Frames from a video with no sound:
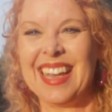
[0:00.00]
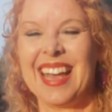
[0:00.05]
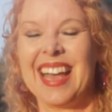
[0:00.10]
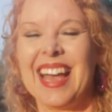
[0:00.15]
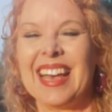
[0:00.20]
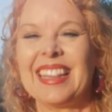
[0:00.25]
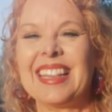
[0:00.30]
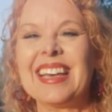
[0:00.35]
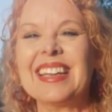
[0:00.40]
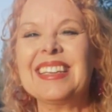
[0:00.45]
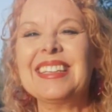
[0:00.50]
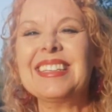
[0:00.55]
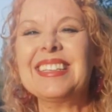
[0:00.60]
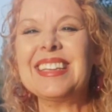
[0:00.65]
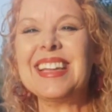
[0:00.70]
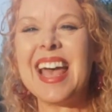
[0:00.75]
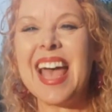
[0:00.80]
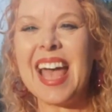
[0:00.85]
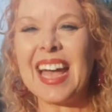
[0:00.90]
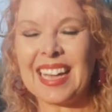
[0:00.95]
The
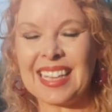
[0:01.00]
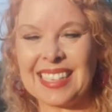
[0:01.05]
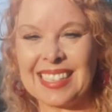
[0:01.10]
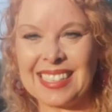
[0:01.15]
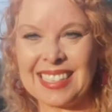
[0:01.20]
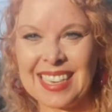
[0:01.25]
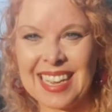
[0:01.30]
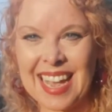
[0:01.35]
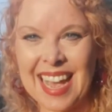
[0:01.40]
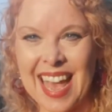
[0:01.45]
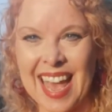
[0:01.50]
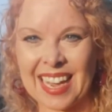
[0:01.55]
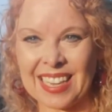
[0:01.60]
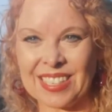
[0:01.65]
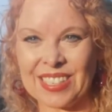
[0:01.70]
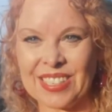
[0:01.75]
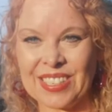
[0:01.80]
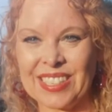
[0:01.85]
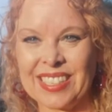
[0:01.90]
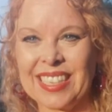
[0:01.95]
next
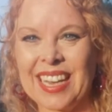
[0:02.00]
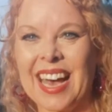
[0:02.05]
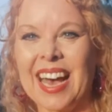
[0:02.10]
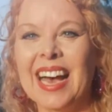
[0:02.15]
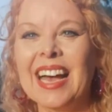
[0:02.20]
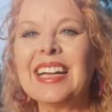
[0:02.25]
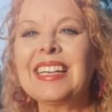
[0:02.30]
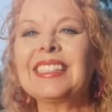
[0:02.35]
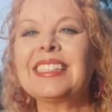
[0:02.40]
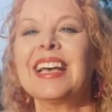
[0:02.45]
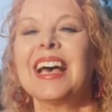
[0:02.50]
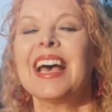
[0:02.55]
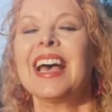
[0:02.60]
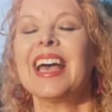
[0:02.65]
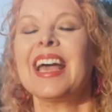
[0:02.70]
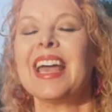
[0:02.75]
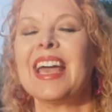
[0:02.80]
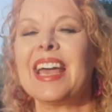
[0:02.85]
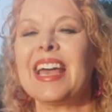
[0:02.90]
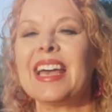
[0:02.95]
exercise
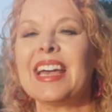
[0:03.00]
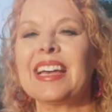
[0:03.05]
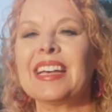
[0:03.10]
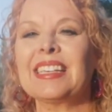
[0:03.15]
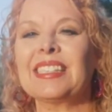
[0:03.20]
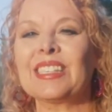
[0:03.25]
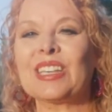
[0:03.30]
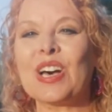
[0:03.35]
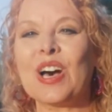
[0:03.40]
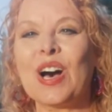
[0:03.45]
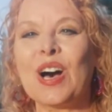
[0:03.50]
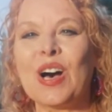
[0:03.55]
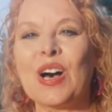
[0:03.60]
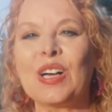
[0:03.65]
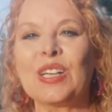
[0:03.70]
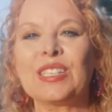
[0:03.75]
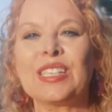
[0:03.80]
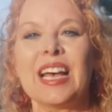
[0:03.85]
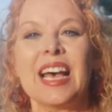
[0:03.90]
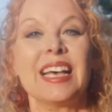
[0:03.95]
is
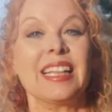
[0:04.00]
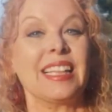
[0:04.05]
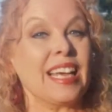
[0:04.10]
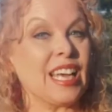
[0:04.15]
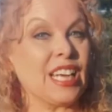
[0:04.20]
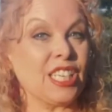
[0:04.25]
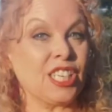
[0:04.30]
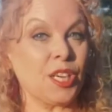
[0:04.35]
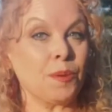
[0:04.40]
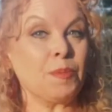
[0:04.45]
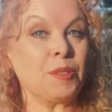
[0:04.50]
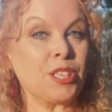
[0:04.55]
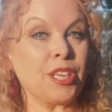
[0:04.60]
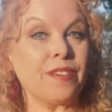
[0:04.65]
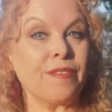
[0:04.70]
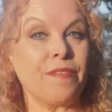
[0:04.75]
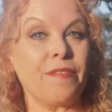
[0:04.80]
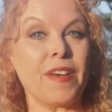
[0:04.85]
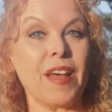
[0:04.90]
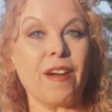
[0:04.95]
called the
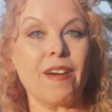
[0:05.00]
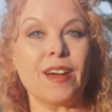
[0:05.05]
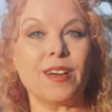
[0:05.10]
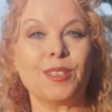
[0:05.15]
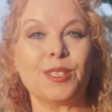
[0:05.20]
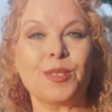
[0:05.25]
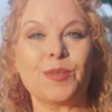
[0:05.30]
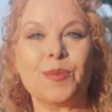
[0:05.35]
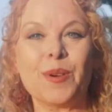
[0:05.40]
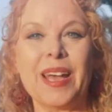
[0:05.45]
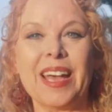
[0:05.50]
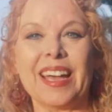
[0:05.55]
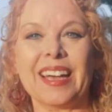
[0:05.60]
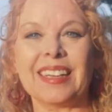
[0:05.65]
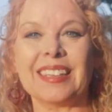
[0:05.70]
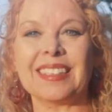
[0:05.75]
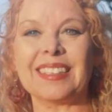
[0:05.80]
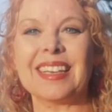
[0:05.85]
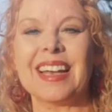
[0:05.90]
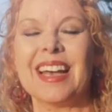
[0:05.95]
Egyptian pharaoh's
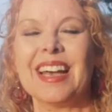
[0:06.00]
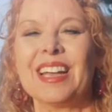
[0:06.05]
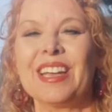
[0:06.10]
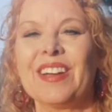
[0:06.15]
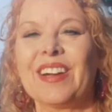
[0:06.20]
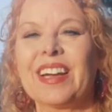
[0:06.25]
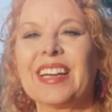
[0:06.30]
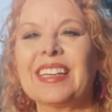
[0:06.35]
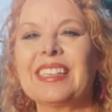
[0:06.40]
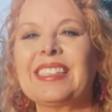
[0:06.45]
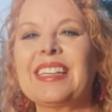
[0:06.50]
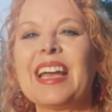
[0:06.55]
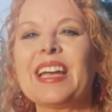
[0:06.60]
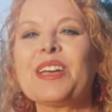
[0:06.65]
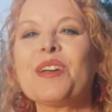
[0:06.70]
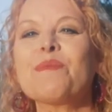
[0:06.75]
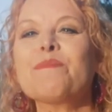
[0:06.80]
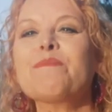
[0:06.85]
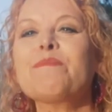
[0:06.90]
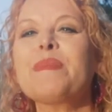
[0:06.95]
wings. You're going to take
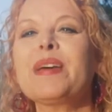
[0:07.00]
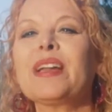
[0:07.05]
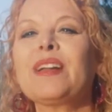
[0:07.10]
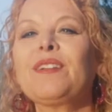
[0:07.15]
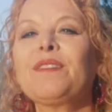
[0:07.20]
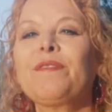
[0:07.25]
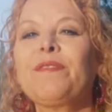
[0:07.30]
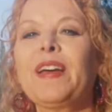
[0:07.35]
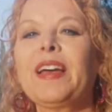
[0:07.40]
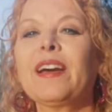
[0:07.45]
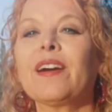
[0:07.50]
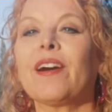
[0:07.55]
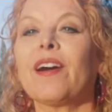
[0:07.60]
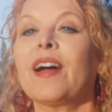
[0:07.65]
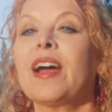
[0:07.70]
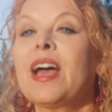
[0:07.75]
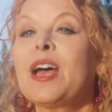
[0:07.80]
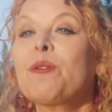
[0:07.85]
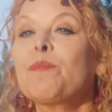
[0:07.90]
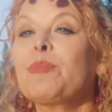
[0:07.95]
your middle finger,
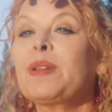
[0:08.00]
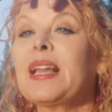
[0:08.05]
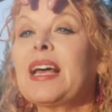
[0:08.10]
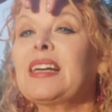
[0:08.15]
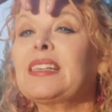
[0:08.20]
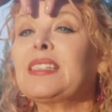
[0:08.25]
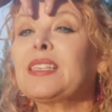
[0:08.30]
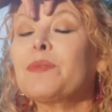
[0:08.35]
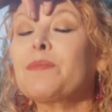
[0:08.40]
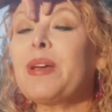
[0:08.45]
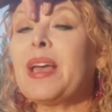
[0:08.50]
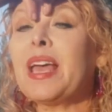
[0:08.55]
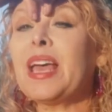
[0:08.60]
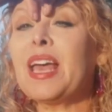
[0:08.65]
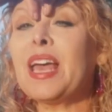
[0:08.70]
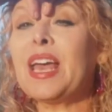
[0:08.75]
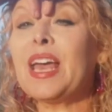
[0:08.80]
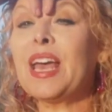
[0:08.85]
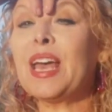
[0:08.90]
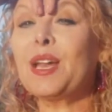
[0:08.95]
place them
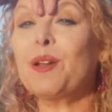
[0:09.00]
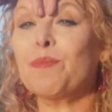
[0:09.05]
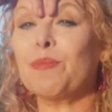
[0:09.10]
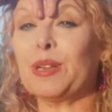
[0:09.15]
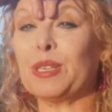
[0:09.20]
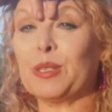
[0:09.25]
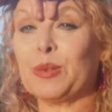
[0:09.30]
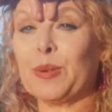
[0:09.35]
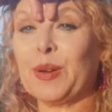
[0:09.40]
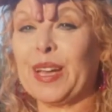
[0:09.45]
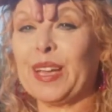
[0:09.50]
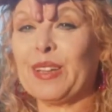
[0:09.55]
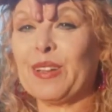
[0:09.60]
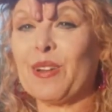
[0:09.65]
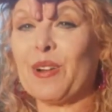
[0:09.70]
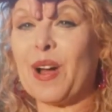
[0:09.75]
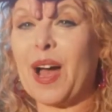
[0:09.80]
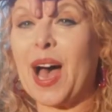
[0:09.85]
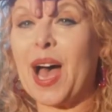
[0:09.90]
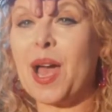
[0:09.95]
in between
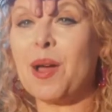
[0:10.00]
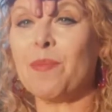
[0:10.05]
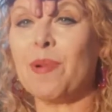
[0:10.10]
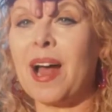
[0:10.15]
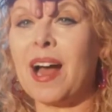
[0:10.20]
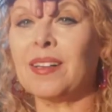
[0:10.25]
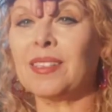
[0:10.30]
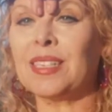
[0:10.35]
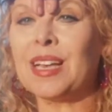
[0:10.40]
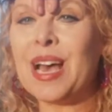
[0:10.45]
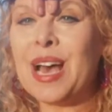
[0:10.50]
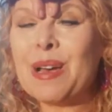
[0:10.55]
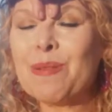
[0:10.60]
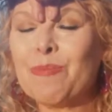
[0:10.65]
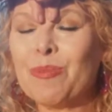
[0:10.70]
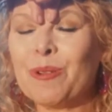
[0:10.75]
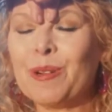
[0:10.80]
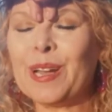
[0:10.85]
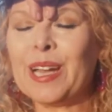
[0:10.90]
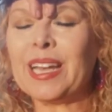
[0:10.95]
your eyebrows,
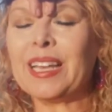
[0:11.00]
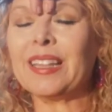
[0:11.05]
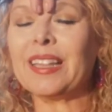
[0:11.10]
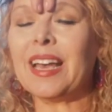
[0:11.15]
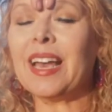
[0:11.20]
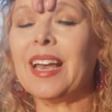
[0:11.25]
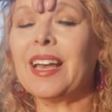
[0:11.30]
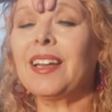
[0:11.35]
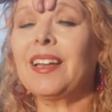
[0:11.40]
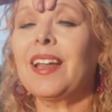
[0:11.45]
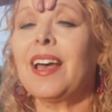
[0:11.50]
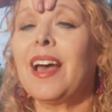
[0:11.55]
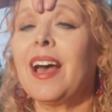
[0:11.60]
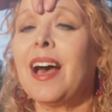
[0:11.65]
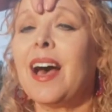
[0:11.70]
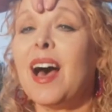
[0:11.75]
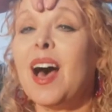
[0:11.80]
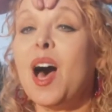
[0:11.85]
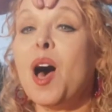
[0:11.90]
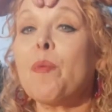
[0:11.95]
breathe in,
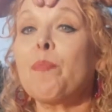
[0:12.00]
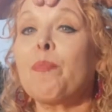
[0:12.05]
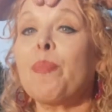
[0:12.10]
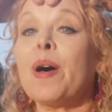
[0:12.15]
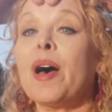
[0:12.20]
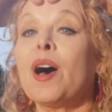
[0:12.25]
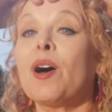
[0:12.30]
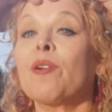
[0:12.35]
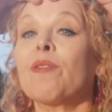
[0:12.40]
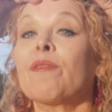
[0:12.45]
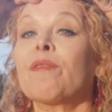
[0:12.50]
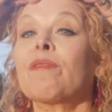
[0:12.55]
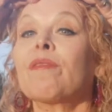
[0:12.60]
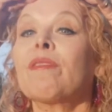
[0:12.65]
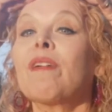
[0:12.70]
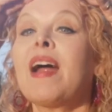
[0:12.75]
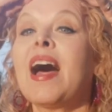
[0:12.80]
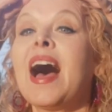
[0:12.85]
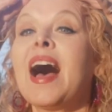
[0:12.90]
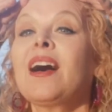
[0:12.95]
up,
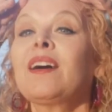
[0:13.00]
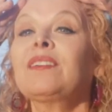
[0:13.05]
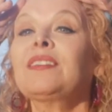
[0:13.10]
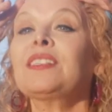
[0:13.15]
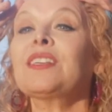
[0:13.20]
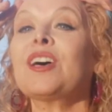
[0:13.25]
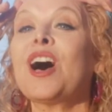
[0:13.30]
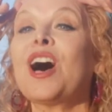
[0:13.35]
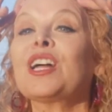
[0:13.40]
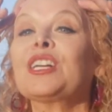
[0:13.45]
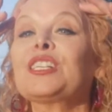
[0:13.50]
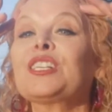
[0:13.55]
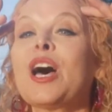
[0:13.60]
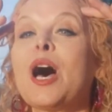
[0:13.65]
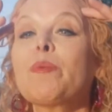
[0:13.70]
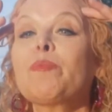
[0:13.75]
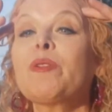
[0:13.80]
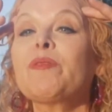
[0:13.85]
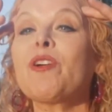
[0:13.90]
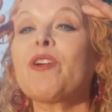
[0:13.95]
around, on
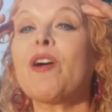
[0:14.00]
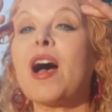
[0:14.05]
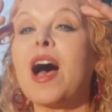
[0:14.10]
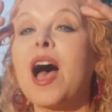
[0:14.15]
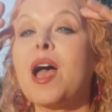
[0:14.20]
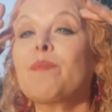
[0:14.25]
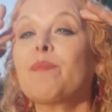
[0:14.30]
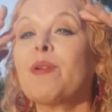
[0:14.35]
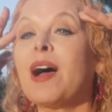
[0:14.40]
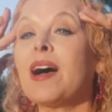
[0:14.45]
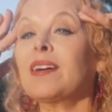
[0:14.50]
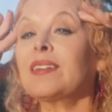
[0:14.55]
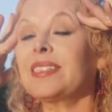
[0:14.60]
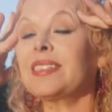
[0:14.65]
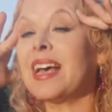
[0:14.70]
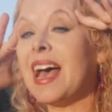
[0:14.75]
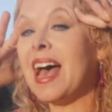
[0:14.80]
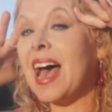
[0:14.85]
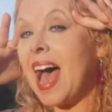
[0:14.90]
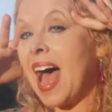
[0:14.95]
top of your eyebrows,
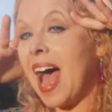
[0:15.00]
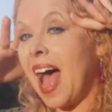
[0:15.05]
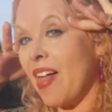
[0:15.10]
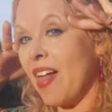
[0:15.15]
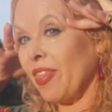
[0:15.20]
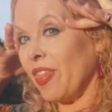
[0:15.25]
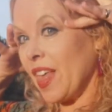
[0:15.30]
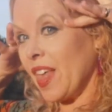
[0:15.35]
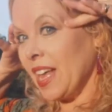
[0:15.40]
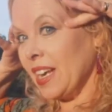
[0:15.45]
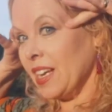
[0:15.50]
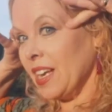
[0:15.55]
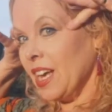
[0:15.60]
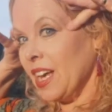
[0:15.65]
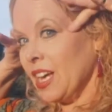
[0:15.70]
and then